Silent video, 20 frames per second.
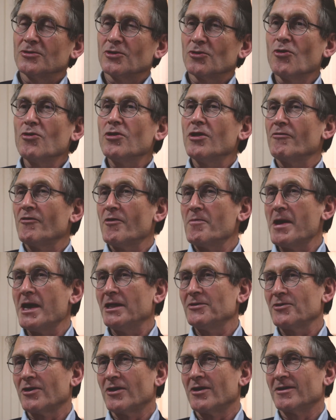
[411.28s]
The rule of a
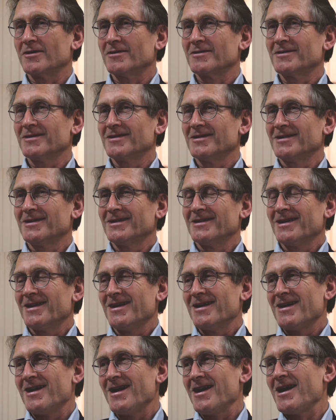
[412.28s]
mentor.
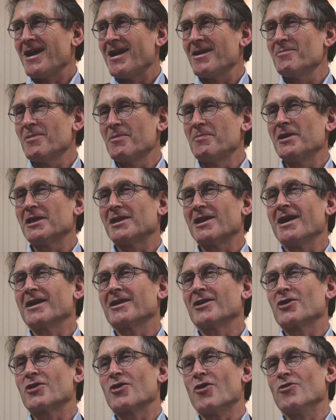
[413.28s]
I'm a bit
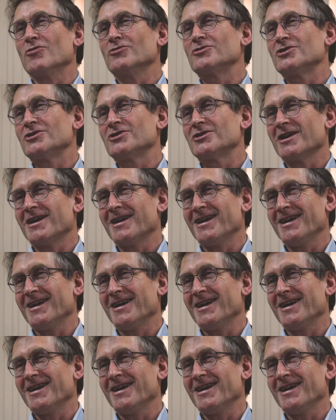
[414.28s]
like a coach